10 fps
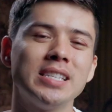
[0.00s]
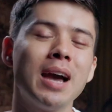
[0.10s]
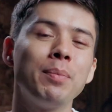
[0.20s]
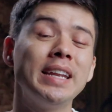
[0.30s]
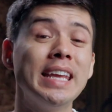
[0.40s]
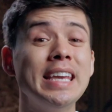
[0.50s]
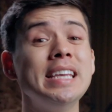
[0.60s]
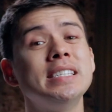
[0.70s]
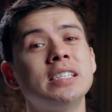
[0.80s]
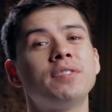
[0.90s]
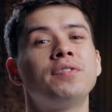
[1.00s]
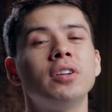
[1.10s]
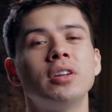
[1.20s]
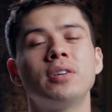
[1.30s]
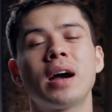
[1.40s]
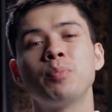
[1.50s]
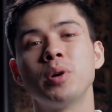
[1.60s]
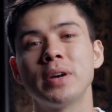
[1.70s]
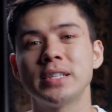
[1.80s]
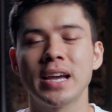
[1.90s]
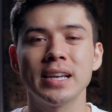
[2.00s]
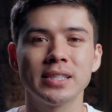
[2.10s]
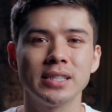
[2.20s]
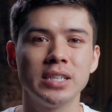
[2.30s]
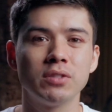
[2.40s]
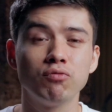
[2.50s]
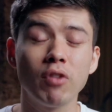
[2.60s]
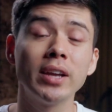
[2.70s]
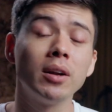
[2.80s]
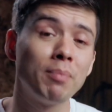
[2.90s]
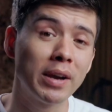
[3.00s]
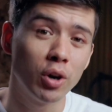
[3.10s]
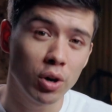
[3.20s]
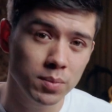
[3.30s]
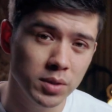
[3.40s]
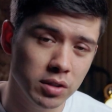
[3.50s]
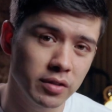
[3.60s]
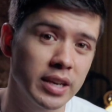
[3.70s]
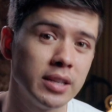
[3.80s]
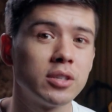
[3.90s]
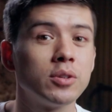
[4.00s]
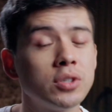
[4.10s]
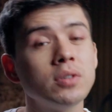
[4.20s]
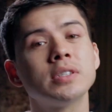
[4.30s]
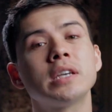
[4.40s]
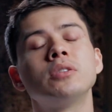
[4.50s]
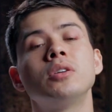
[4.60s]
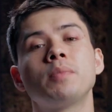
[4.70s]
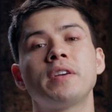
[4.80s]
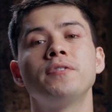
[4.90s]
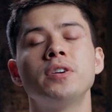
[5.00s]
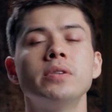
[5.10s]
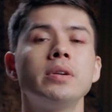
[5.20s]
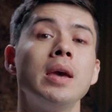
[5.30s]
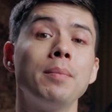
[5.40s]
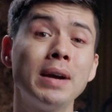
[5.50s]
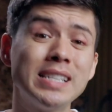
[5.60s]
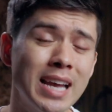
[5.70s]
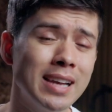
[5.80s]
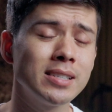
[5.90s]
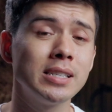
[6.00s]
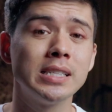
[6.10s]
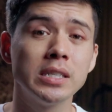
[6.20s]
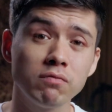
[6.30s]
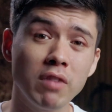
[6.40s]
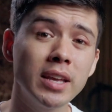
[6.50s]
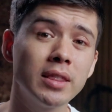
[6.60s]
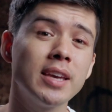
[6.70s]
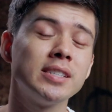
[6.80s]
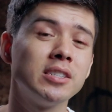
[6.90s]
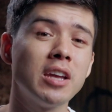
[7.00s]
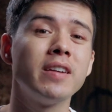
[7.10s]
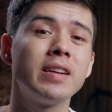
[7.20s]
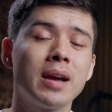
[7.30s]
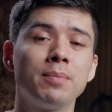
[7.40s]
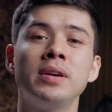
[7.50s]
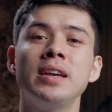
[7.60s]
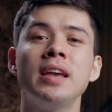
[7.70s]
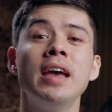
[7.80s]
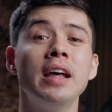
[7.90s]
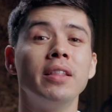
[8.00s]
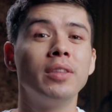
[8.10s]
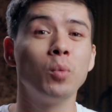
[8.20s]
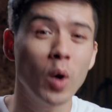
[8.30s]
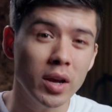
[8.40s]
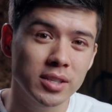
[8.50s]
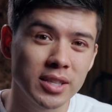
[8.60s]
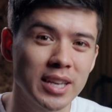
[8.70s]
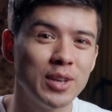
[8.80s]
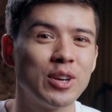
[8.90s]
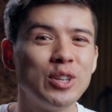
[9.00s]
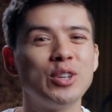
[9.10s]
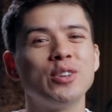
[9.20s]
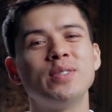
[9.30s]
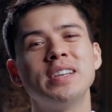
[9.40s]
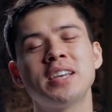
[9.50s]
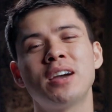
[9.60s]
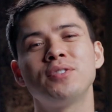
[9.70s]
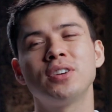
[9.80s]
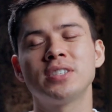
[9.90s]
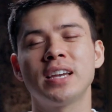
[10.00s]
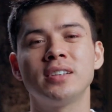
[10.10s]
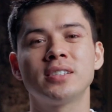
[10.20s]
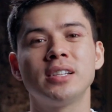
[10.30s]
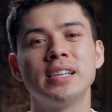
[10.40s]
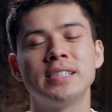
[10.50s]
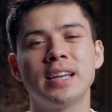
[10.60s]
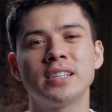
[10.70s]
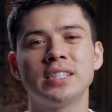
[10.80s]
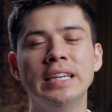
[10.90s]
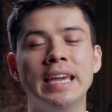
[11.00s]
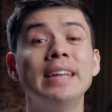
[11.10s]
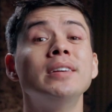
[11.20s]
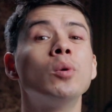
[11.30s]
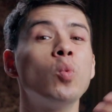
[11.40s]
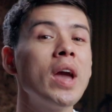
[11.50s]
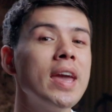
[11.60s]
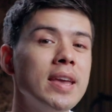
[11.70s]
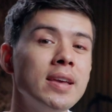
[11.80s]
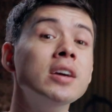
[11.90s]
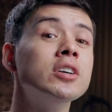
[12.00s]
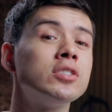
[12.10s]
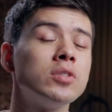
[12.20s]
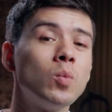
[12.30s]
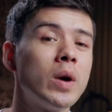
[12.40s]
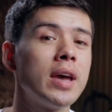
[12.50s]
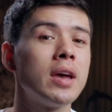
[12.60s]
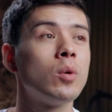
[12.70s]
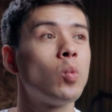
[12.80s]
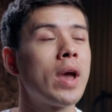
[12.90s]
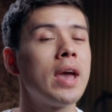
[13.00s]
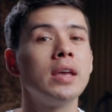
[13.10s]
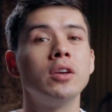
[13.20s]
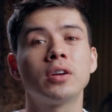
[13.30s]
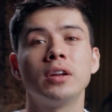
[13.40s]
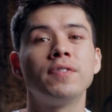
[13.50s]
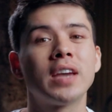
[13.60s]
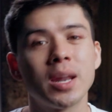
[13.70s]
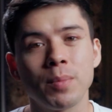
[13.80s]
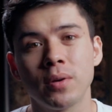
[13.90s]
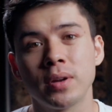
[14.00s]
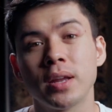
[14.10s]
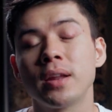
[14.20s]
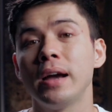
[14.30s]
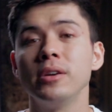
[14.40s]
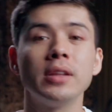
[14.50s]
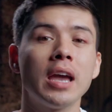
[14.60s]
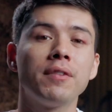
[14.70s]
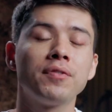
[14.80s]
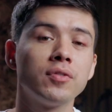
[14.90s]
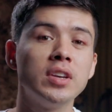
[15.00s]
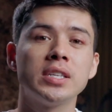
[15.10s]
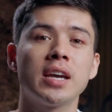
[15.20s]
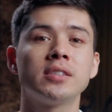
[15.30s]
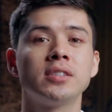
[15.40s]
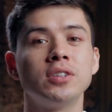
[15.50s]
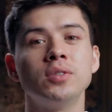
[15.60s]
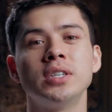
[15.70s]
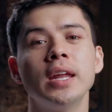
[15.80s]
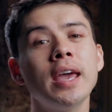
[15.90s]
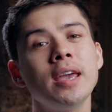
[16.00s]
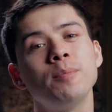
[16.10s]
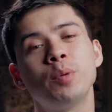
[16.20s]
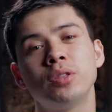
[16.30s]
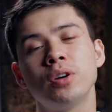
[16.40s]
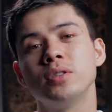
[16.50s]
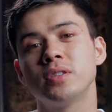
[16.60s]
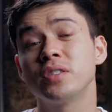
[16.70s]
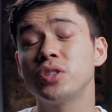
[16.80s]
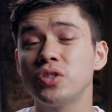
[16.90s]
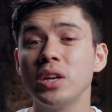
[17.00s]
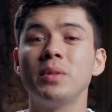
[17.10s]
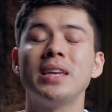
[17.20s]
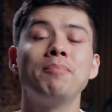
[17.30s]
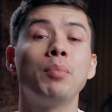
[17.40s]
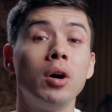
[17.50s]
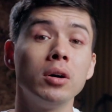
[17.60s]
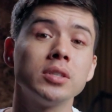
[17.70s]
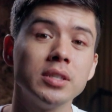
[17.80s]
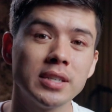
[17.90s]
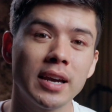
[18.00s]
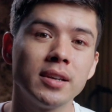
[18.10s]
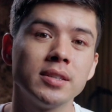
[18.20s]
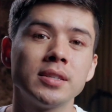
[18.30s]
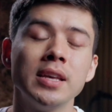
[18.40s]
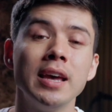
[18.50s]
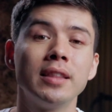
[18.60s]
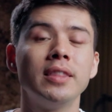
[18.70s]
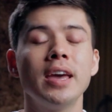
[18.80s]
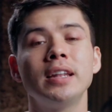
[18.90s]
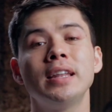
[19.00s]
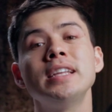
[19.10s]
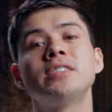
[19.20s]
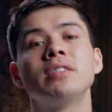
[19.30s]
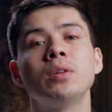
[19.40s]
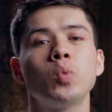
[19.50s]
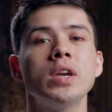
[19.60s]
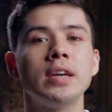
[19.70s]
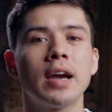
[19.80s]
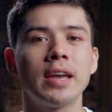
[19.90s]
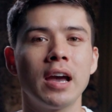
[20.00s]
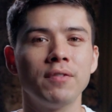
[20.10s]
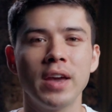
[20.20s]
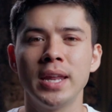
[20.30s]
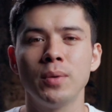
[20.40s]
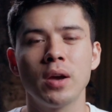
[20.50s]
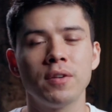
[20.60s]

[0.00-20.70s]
habit easy to follow, I put my task list right on my home screen, so as soon as I unlock my phone, my task list is right there staring at me. The worst thing you can do is have your task list actually hidden away somewhere where you're gonna forget about it. I only have 3 tasks to do today, but those are extremely important tasks. Then later in the week, I have anywhere